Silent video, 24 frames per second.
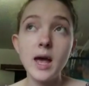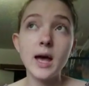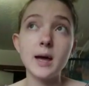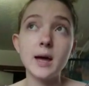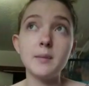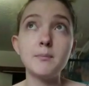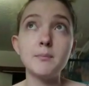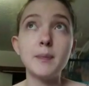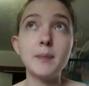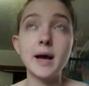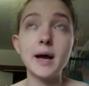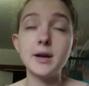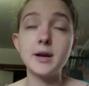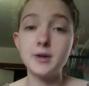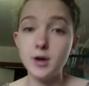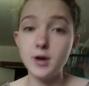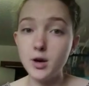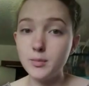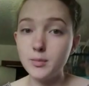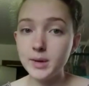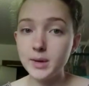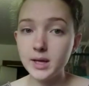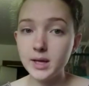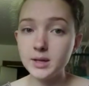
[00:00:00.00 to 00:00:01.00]
And by
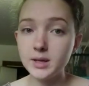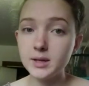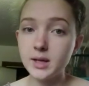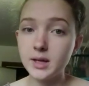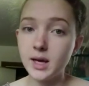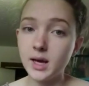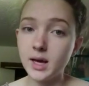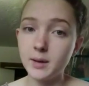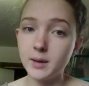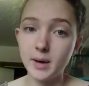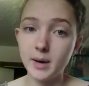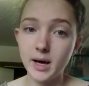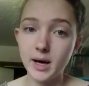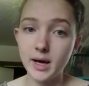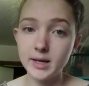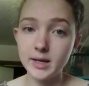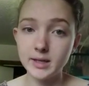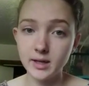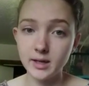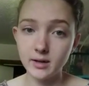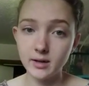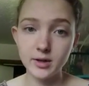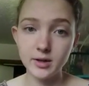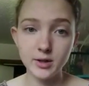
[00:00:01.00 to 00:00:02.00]
no means am I
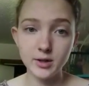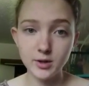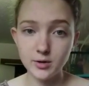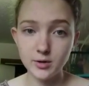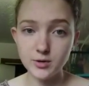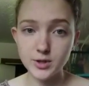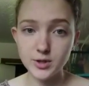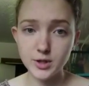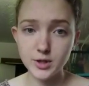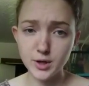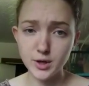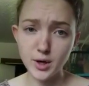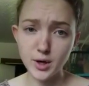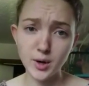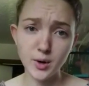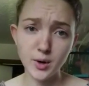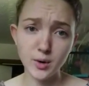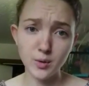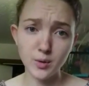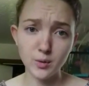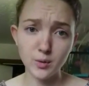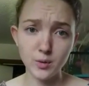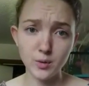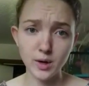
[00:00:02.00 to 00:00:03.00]
telling you to
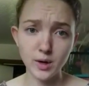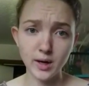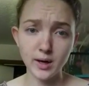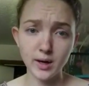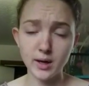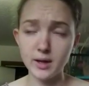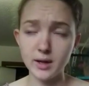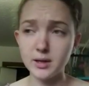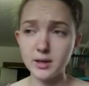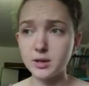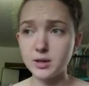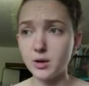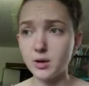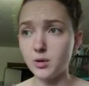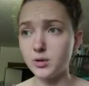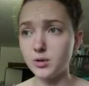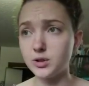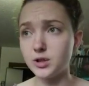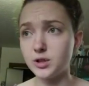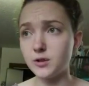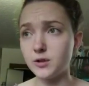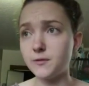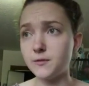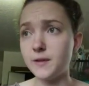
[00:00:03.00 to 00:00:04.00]
go
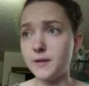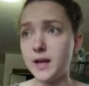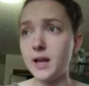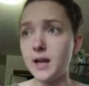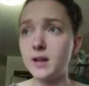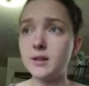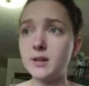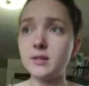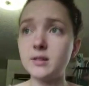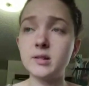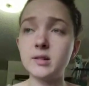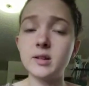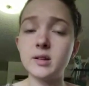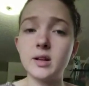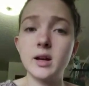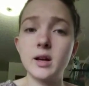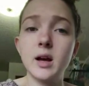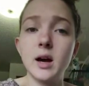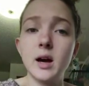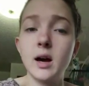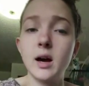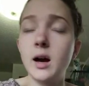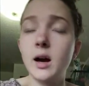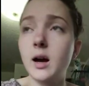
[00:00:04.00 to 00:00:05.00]
scald your face
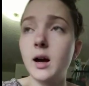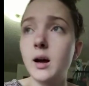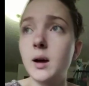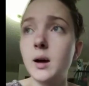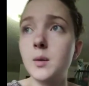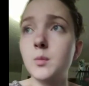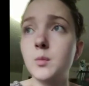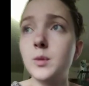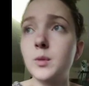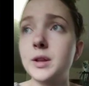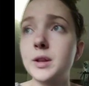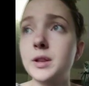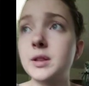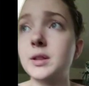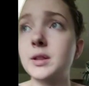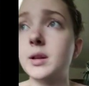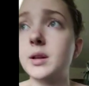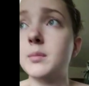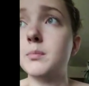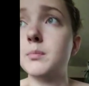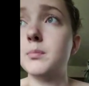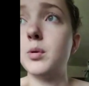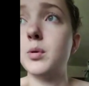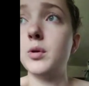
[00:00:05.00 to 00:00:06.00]
with
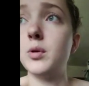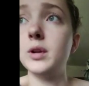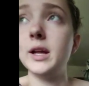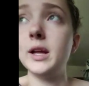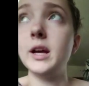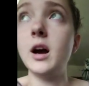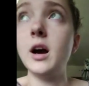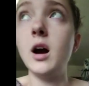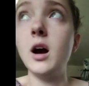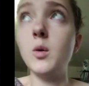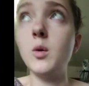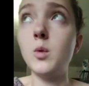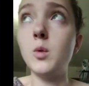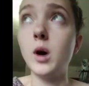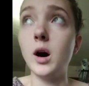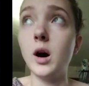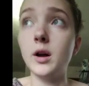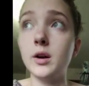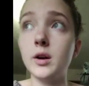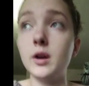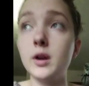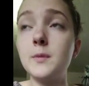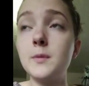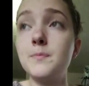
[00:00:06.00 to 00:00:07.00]
some boiling hot
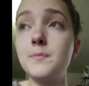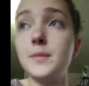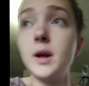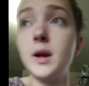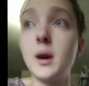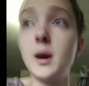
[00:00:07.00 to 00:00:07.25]
water.